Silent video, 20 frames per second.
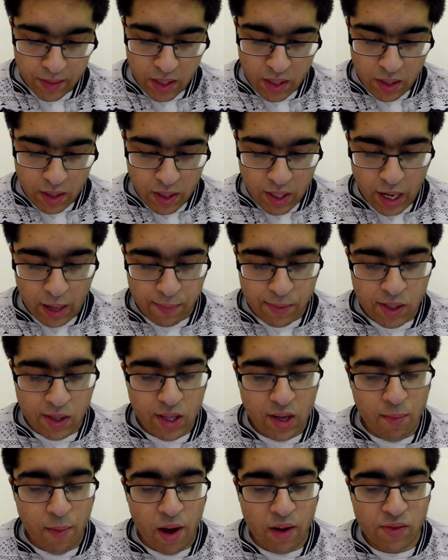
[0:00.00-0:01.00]
Yep, so
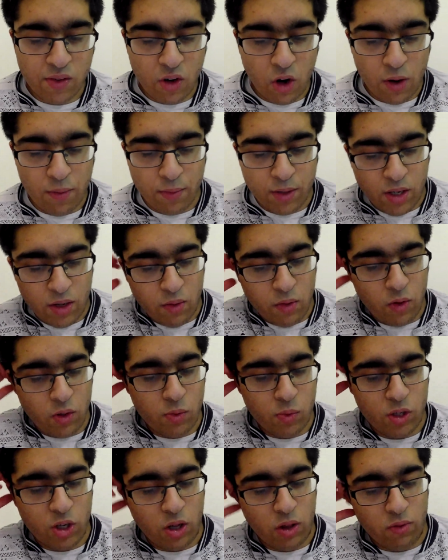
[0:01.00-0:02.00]
the amount of starting
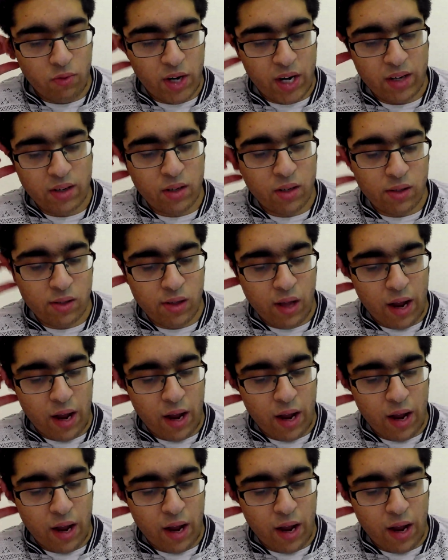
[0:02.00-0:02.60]
materials, which are the reactants